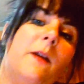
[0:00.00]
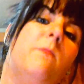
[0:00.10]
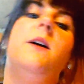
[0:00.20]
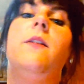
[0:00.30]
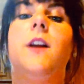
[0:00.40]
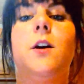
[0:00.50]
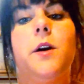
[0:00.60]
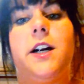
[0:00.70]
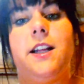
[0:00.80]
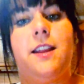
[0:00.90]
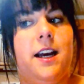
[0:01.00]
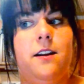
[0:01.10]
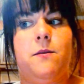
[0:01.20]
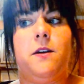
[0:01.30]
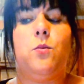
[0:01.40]
But they're worried that
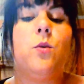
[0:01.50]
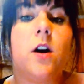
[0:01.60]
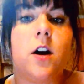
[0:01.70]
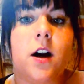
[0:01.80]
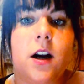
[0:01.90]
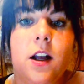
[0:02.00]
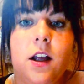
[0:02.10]
if it were,